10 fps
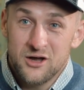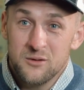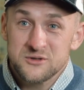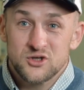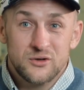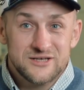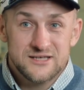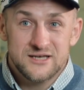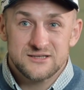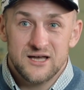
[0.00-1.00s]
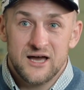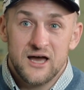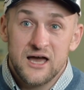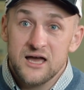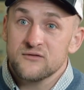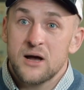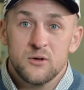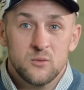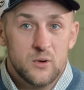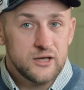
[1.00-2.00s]
they almost don't exist. I, I have a
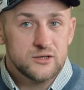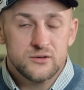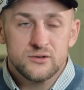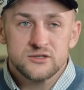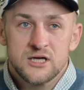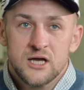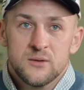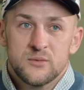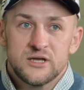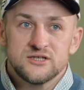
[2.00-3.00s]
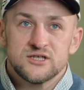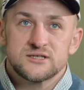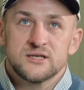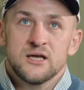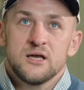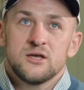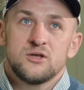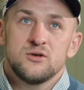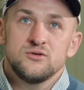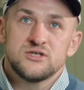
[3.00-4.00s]
couple white crews, but it just
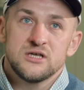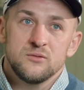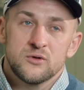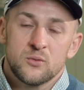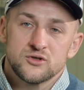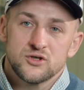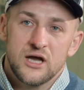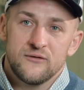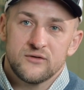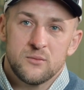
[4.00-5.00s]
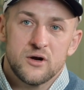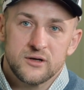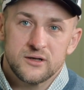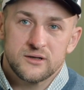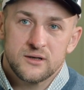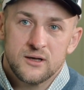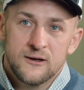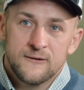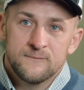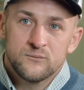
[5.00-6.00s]
you deal with what you have in the market. Yeah.
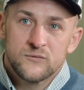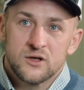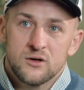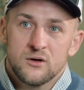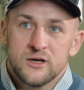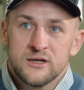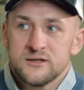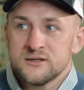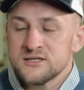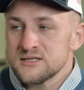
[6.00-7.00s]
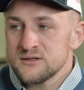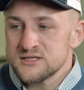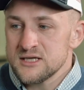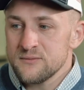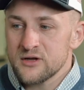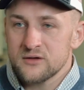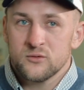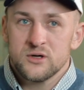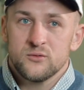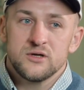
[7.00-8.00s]
You know, and this, the same thing.
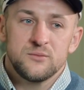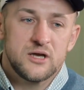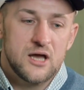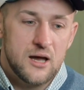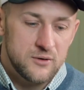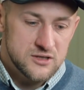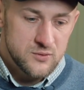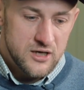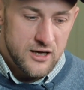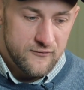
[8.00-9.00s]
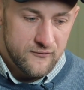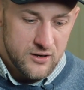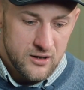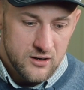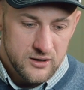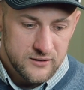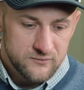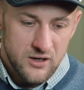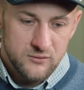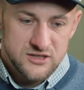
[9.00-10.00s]
We're in Minneapolis. We have uh,
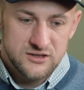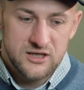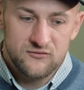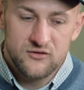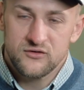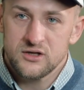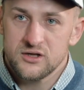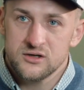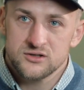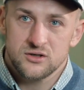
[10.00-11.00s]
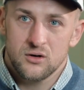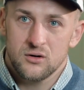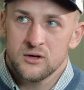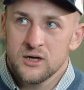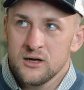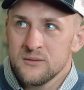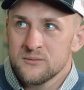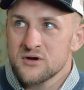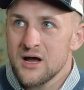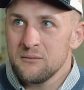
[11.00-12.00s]
like I would say 10, 15 years ago,
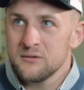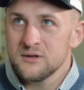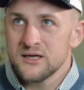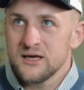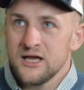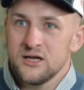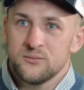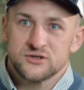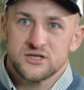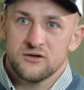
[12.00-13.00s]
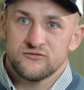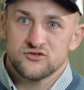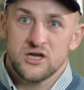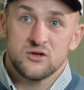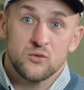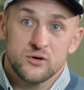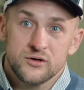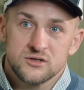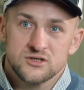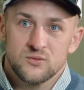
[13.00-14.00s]
probably 80% of trade
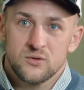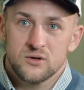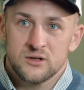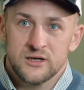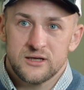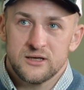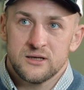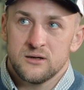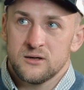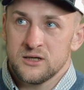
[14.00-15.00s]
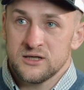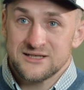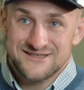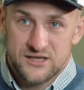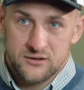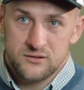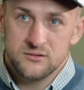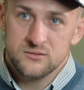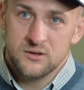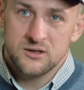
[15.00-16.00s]
workers were like uh, in
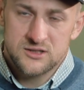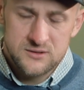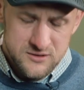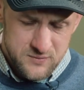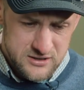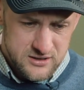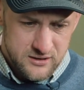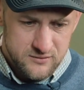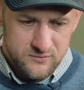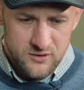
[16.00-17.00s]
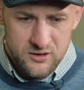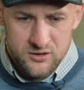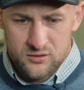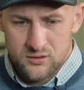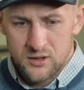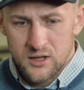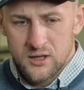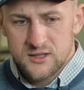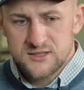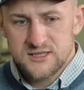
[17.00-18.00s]
exterior uh, uh space, like uh, your
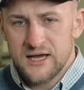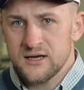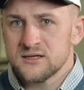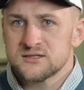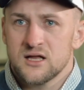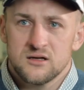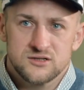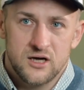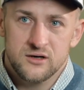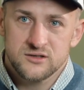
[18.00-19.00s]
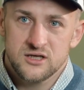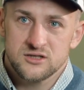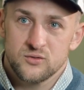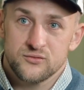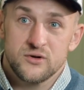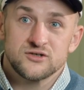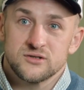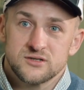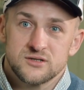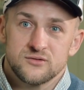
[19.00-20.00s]
siding installers, gutter installers, were
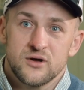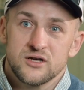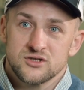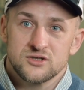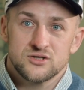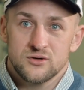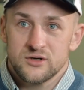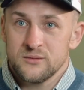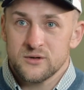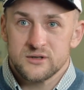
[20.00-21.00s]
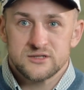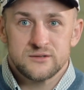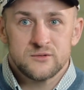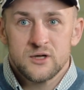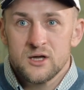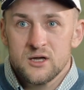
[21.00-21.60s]
Russians, Russians or immigrants. And